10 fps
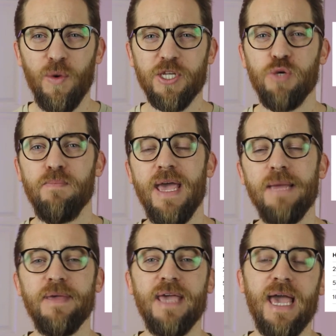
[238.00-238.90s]
which you
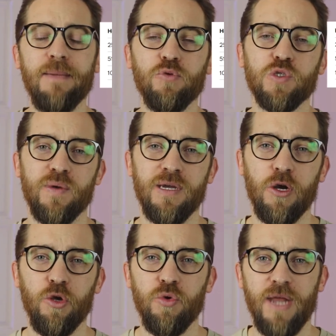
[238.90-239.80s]
may be able to
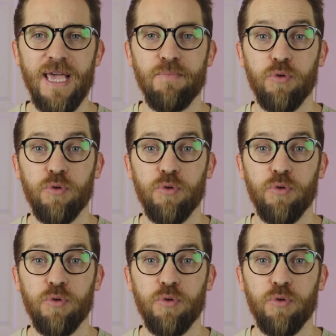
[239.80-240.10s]
include a